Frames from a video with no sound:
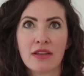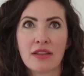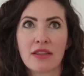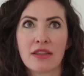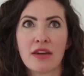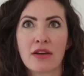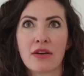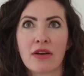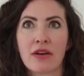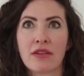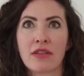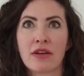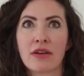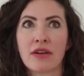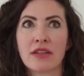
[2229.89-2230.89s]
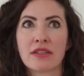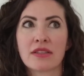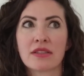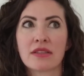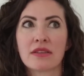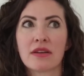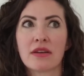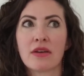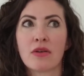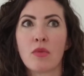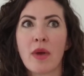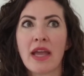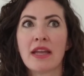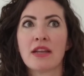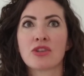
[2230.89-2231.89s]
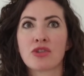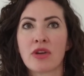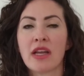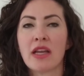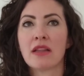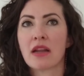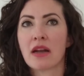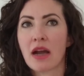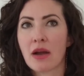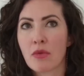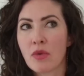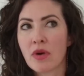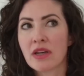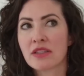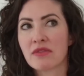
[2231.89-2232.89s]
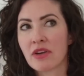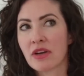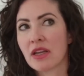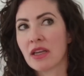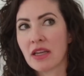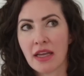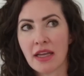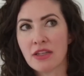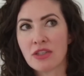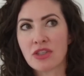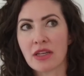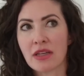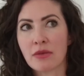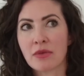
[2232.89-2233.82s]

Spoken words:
there is a way to train that I was very engaged in,